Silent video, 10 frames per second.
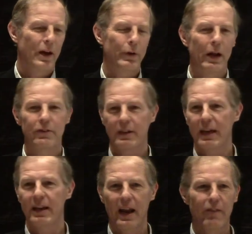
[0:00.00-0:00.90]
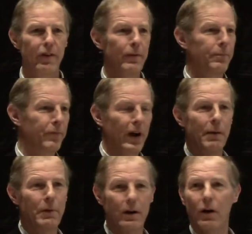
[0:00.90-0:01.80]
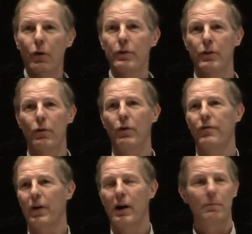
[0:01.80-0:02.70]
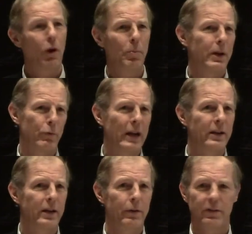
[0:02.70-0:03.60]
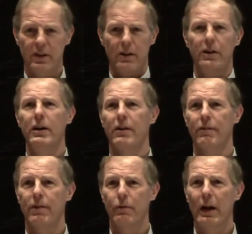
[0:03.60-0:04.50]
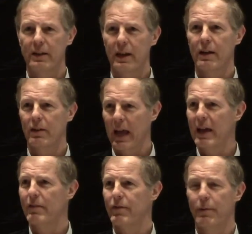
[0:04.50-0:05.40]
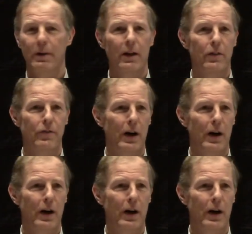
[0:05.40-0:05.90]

And when I was a kid, every farmer owned their own farm. Nobody rented. It was unheard of, renting land from another